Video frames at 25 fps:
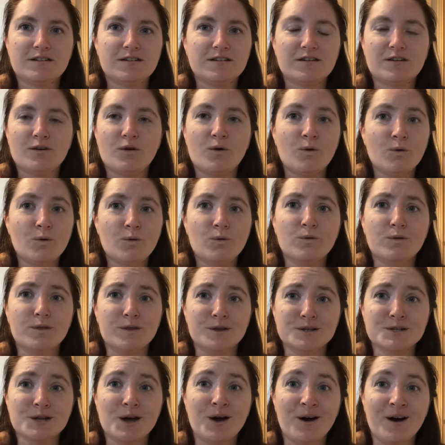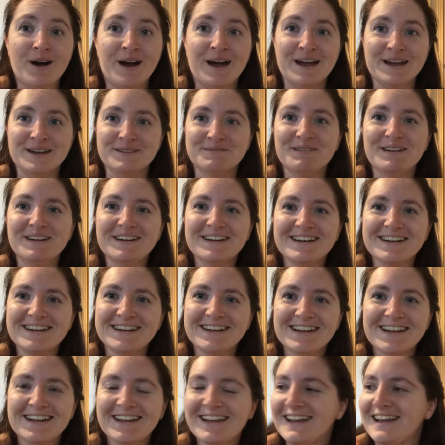all the time.
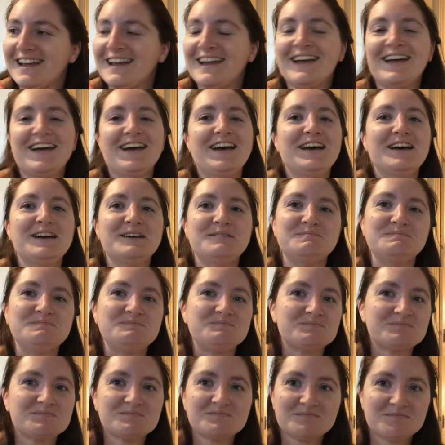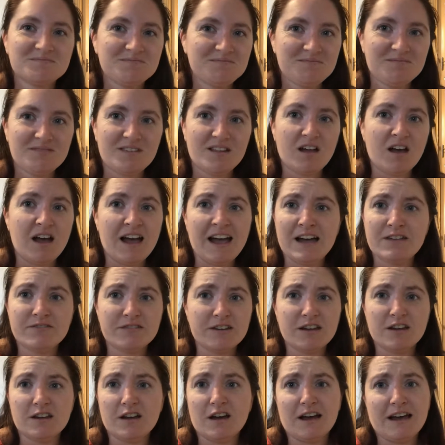I have
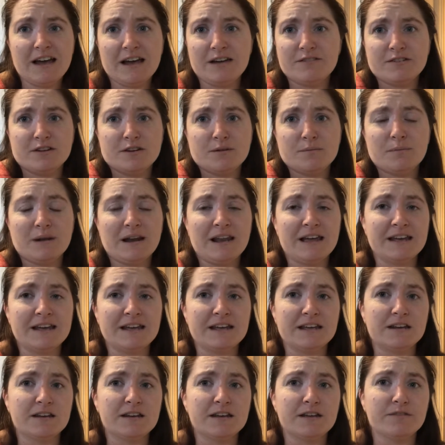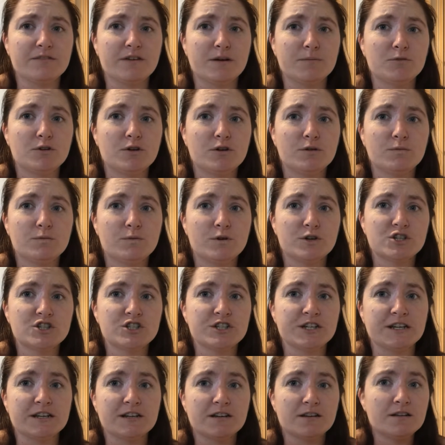it playing if I'm not
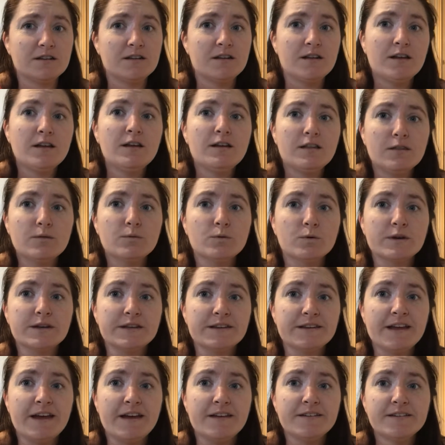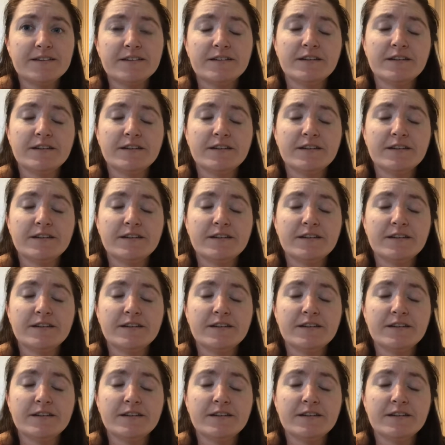watching The Walking Dead,